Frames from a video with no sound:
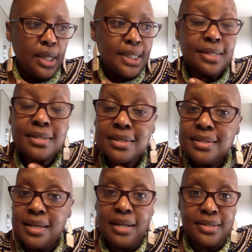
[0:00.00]

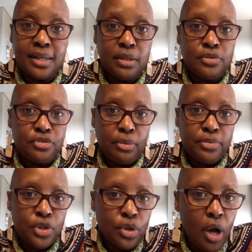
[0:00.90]
distancing ourselves from
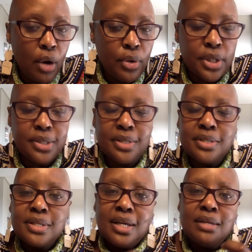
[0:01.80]
scenarios,
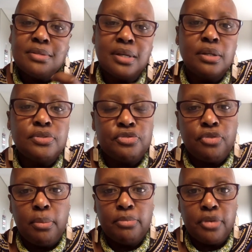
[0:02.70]
distancing ourselves
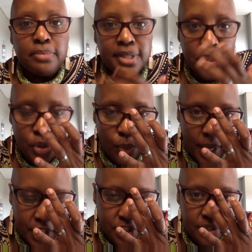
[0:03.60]
from
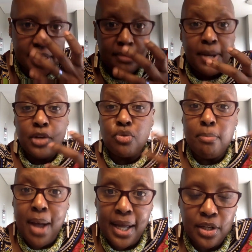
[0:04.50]
situations that might
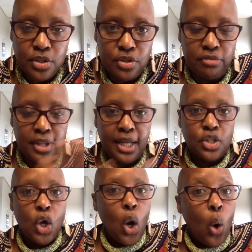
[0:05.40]
remind us of
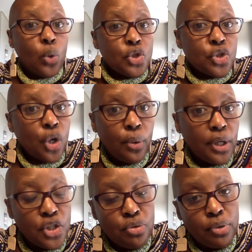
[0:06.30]
that, or just
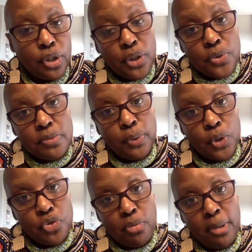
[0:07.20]
going into recluse.
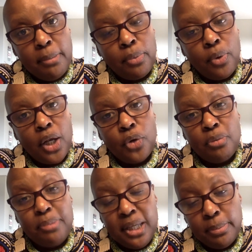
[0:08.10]
Because remember, a lot
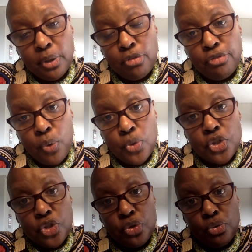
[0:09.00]
of people are
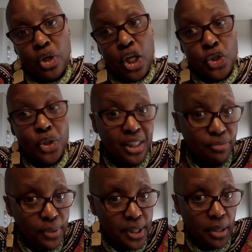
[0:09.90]
forced to
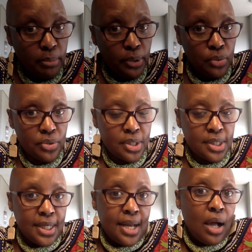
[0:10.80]
live with their
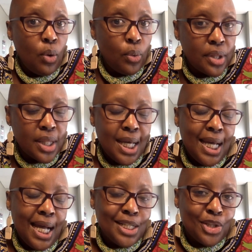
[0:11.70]
abusers. And now with
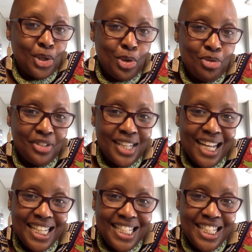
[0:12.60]
under the
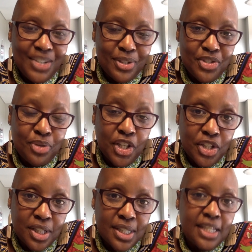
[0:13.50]
COVID-19
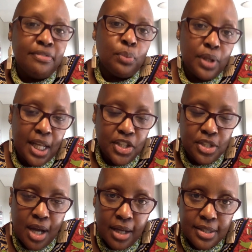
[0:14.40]
restrictions, even when they
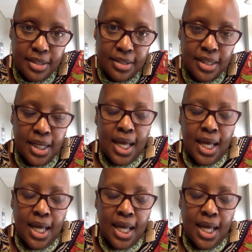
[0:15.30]
started,